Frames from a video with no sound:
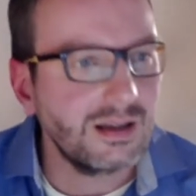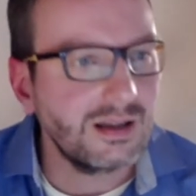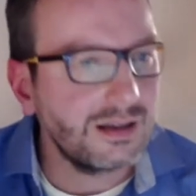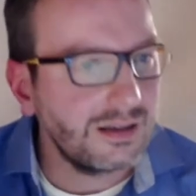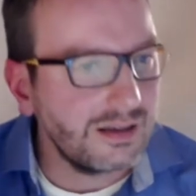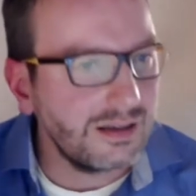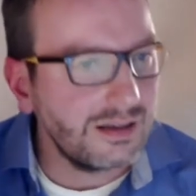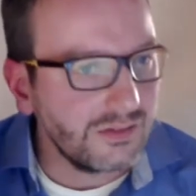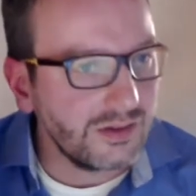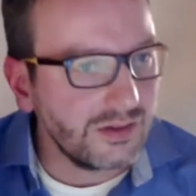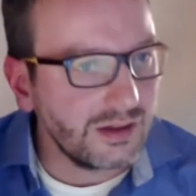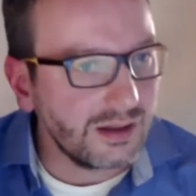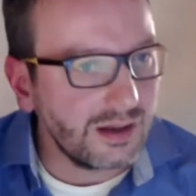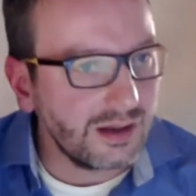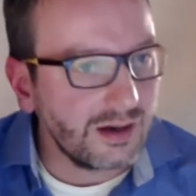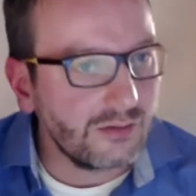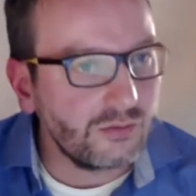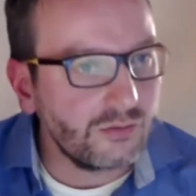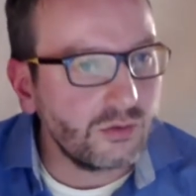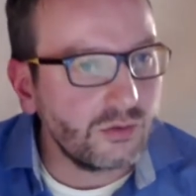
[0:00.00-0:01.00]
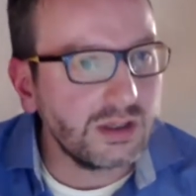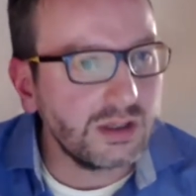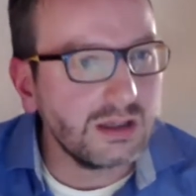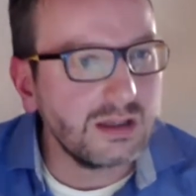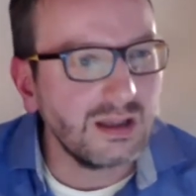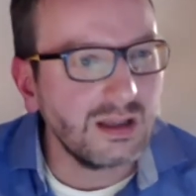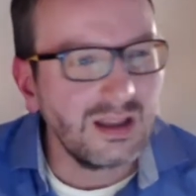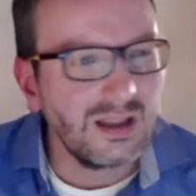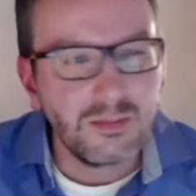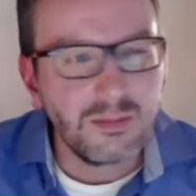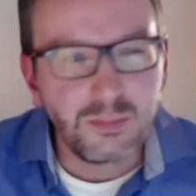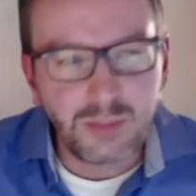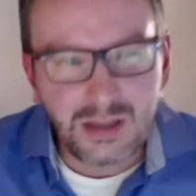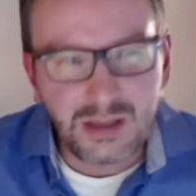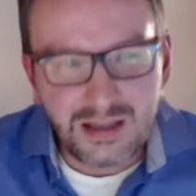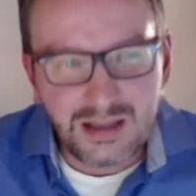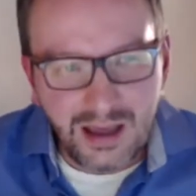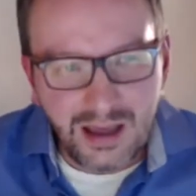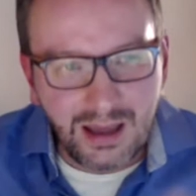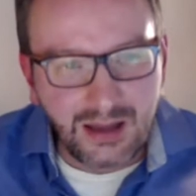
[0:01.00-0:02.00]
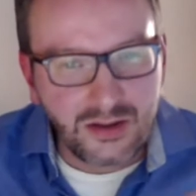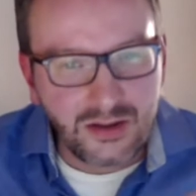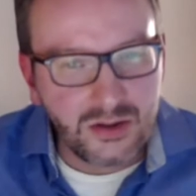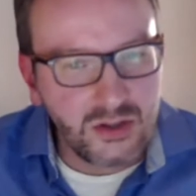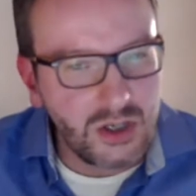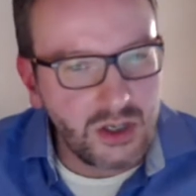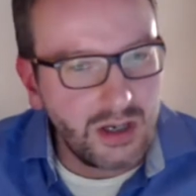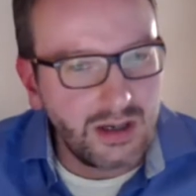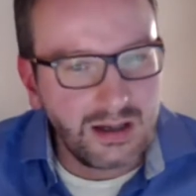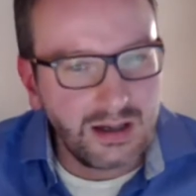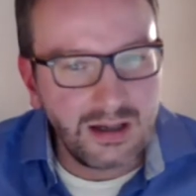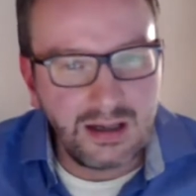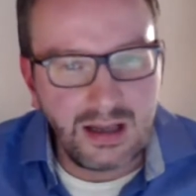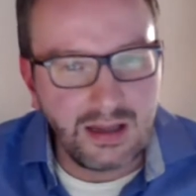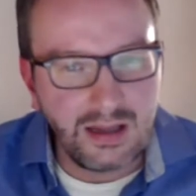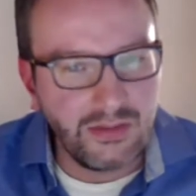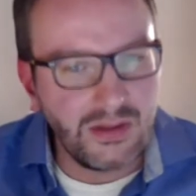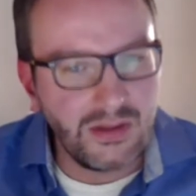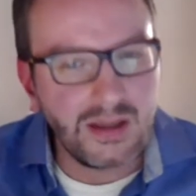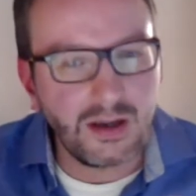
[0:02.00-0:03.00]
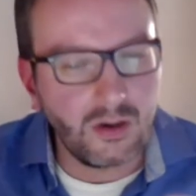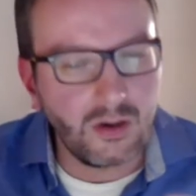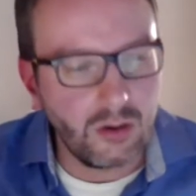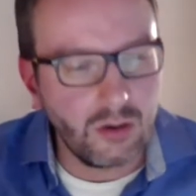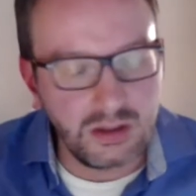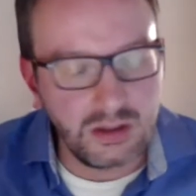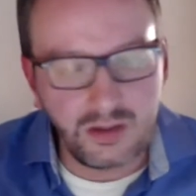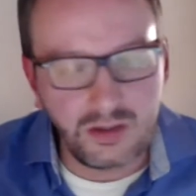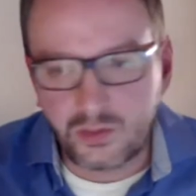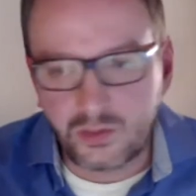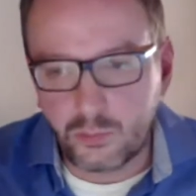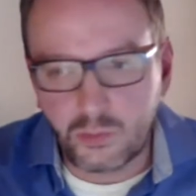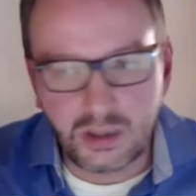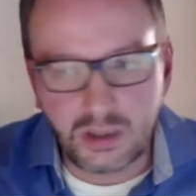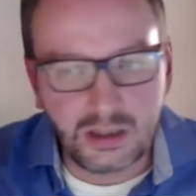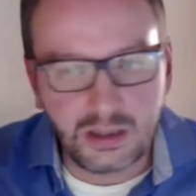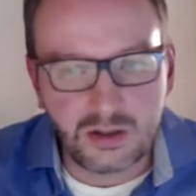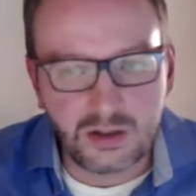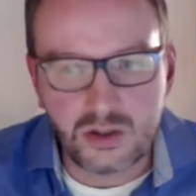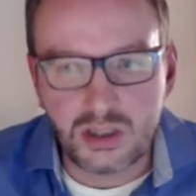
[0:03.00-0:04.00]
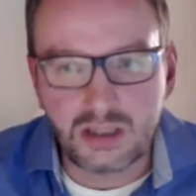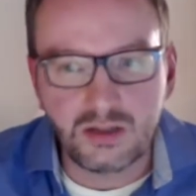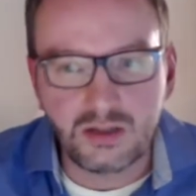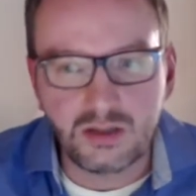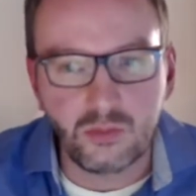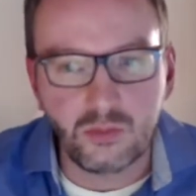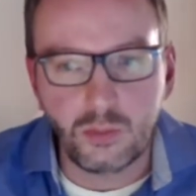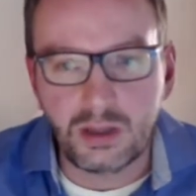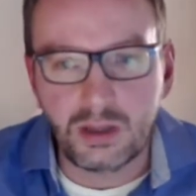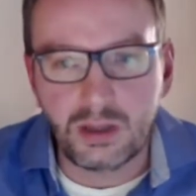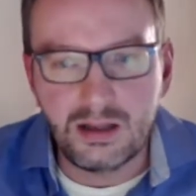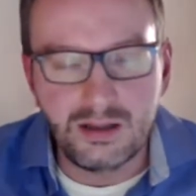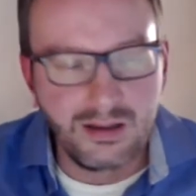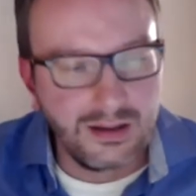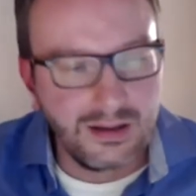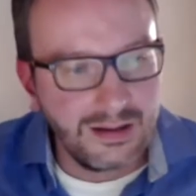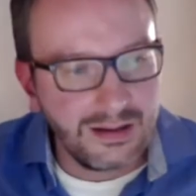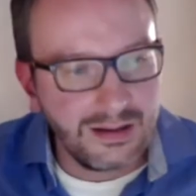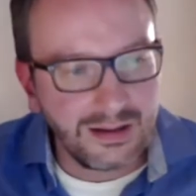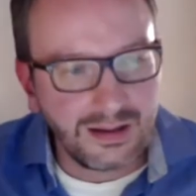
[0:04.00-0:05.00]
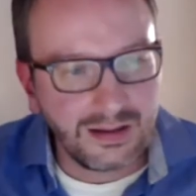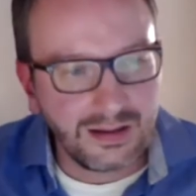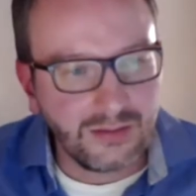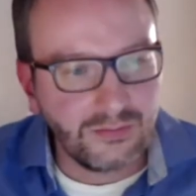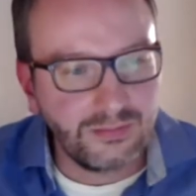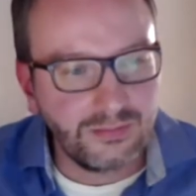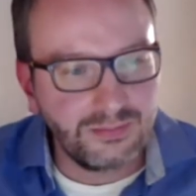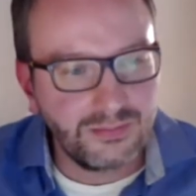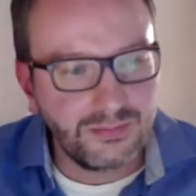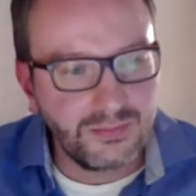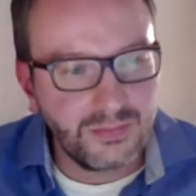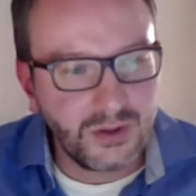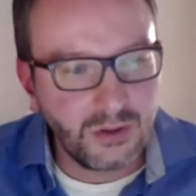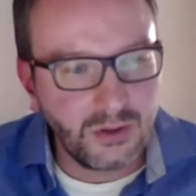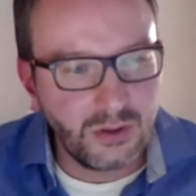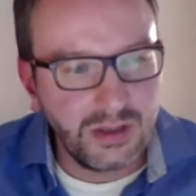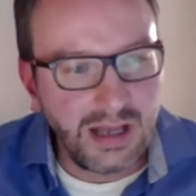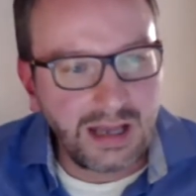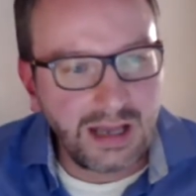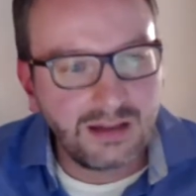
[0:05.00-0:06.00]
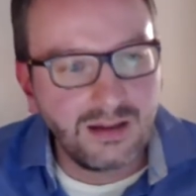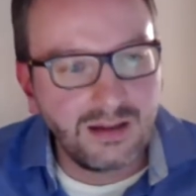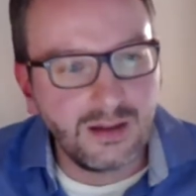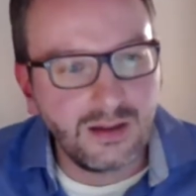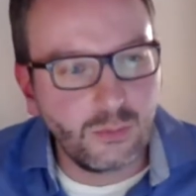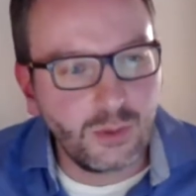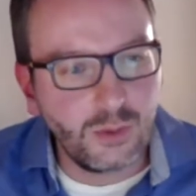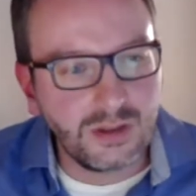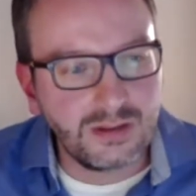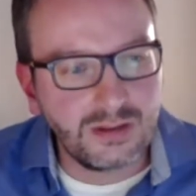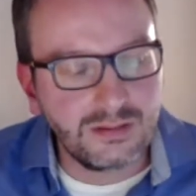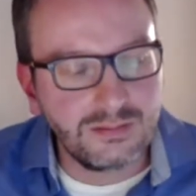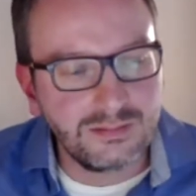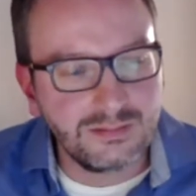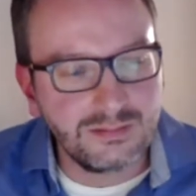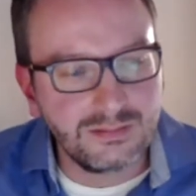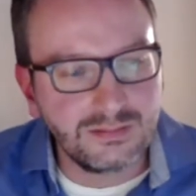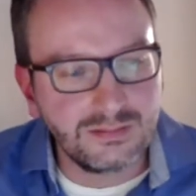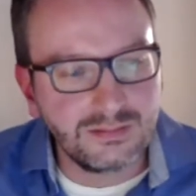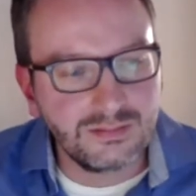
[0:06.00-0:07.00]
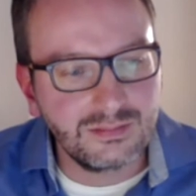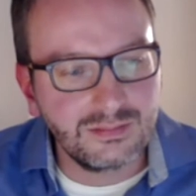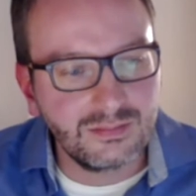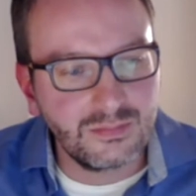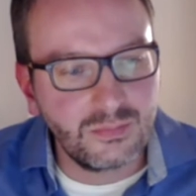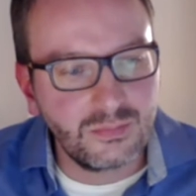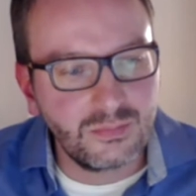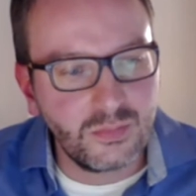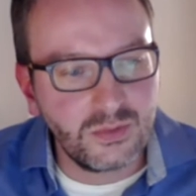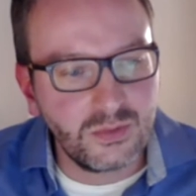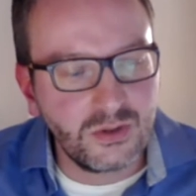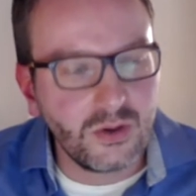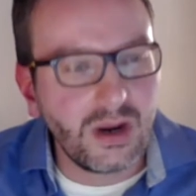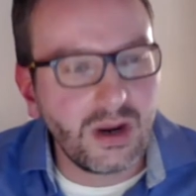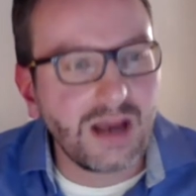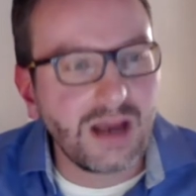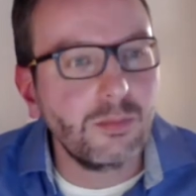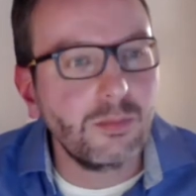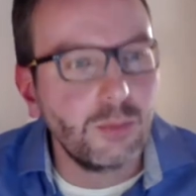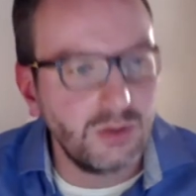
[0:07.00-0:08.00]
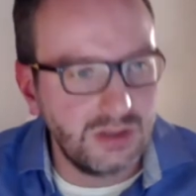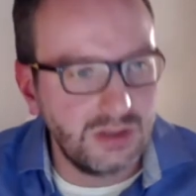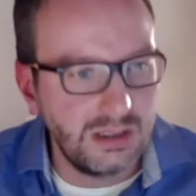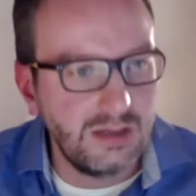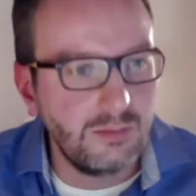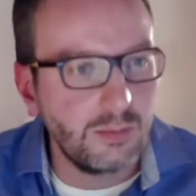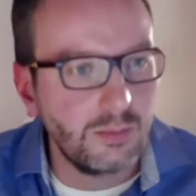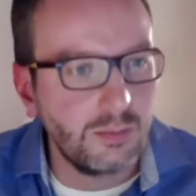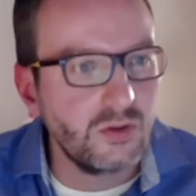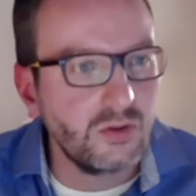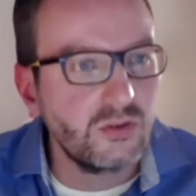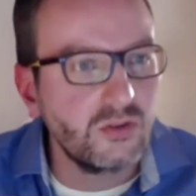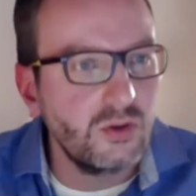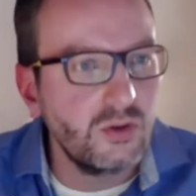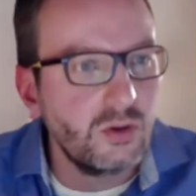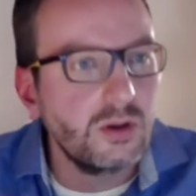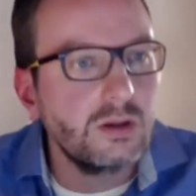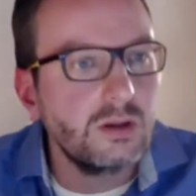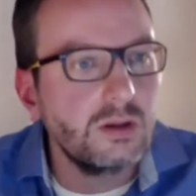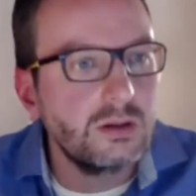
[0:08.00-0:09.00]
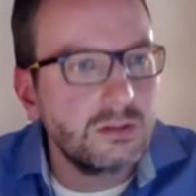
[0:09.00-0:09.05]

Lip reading: listening carefully, being agile. I think I heard it somewhere in the chat as well, kind of connecting what your expertise, because you're